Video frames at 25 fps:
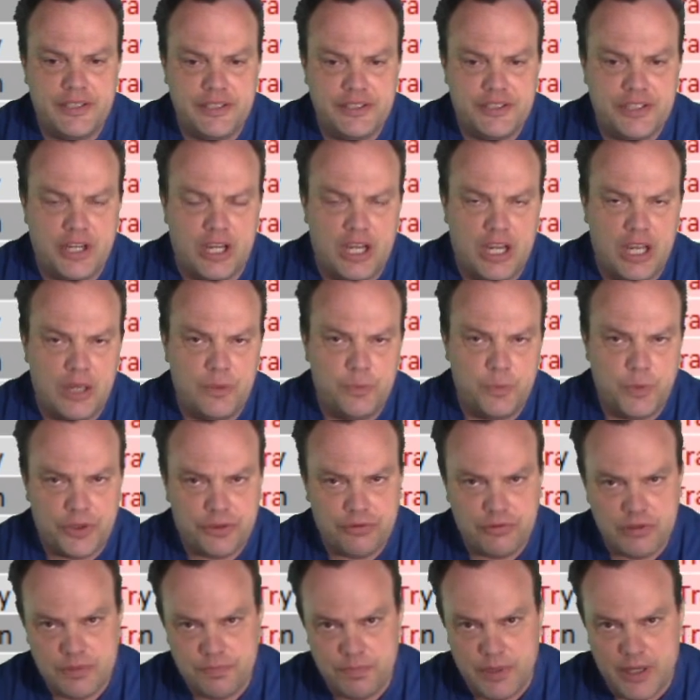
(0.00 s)
time with
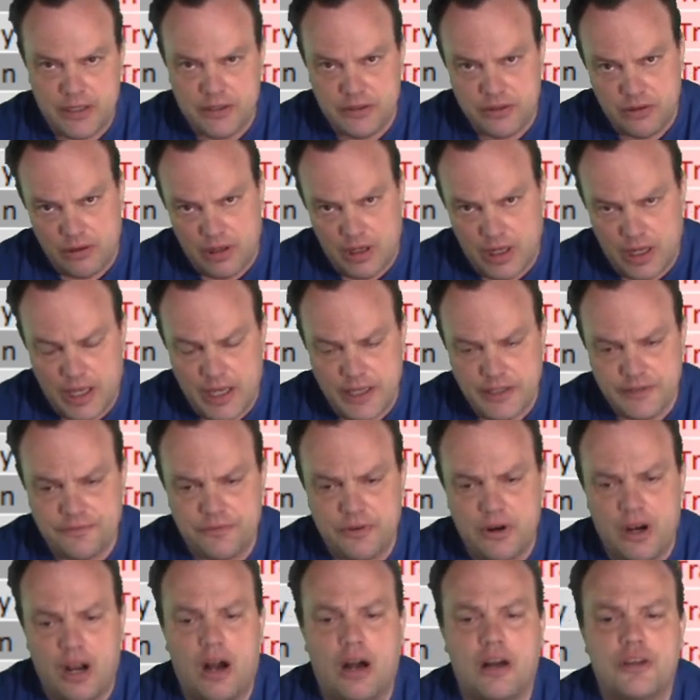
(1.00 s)
respect to the last
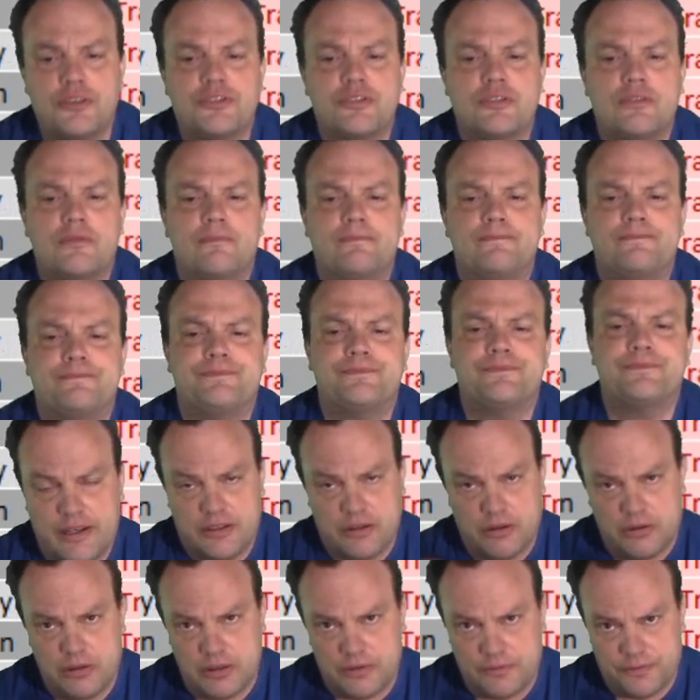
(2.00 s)
frost.
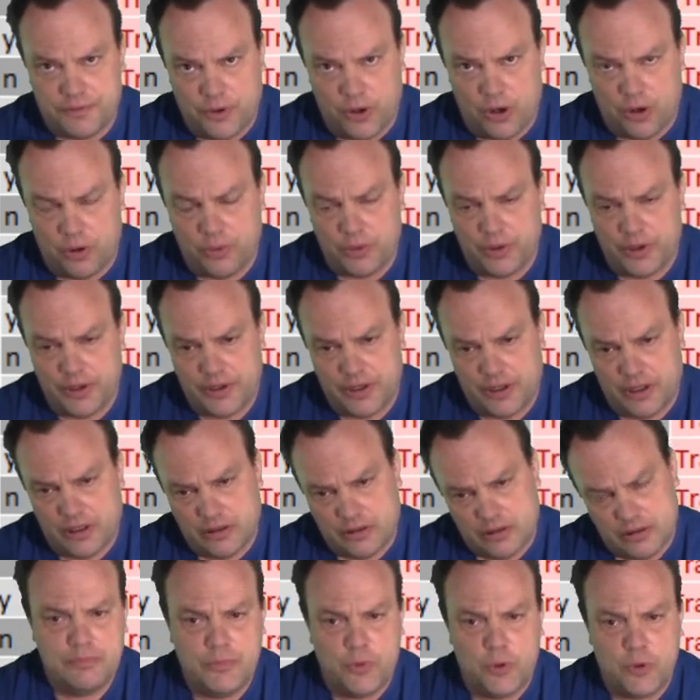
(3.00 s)
Going forward,
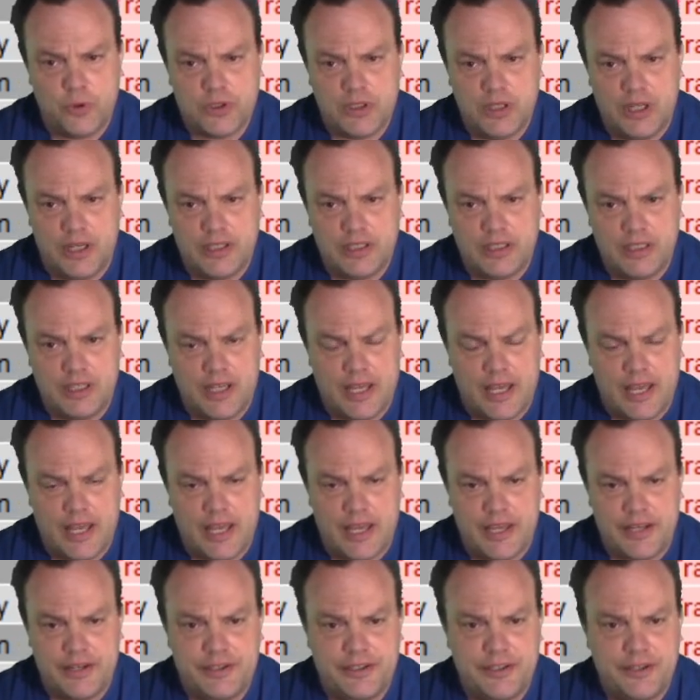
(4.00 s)
I'll most likely
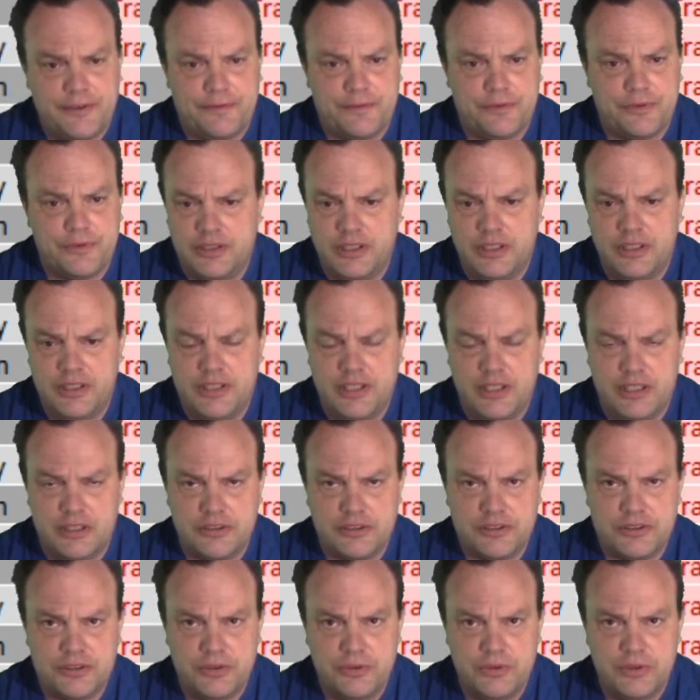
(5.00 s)
add different details
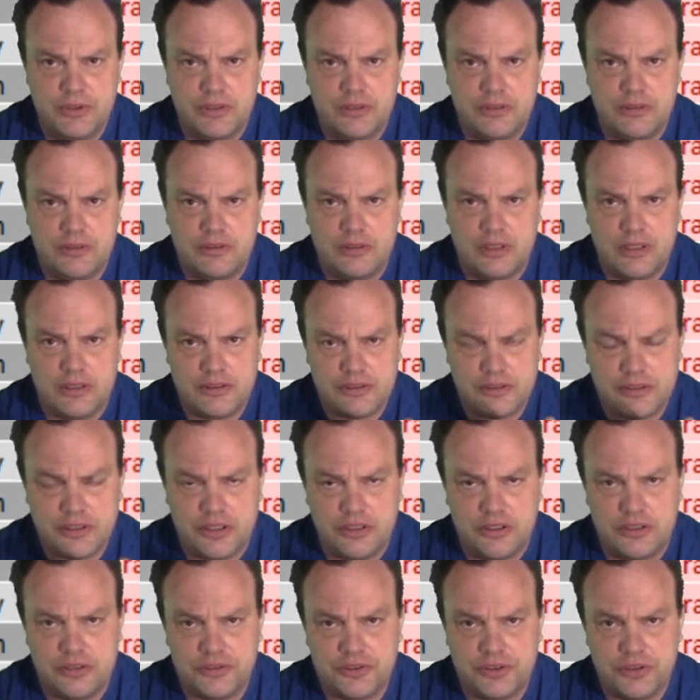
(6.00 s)
to it, like
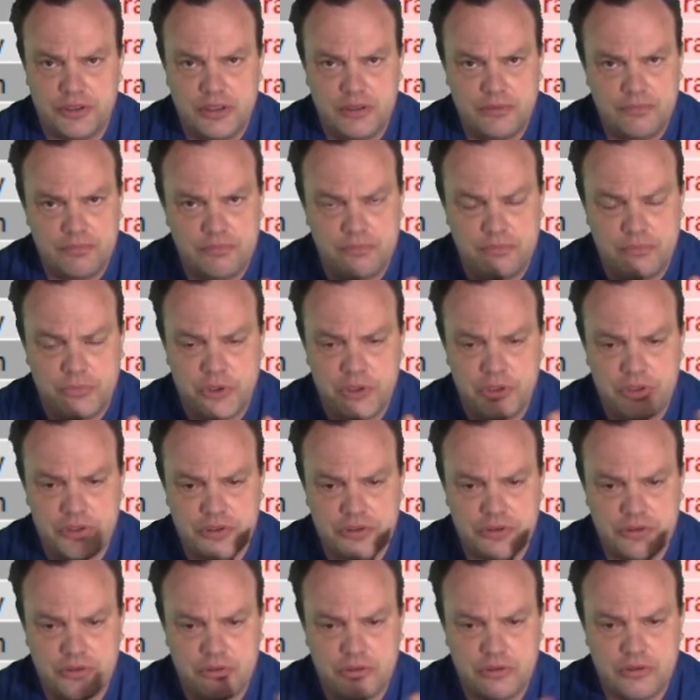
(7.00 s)
soil type and
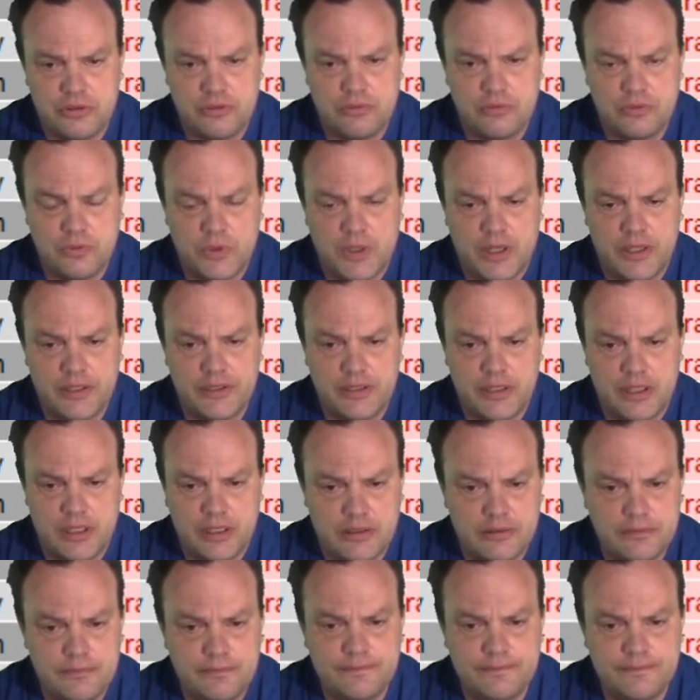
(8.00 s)
moisture and whatnot.